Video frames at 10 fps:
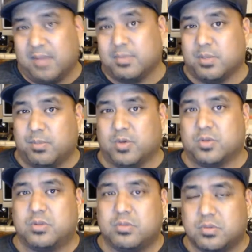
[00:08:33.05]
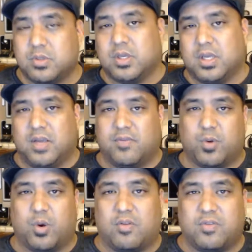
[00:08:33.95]
games at most, if
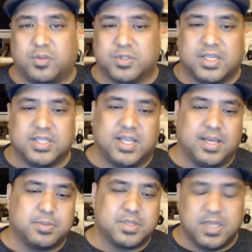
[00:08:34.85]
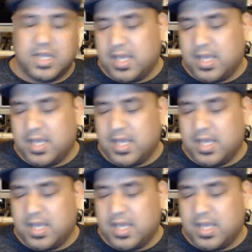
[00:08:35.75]
they're all full-size games.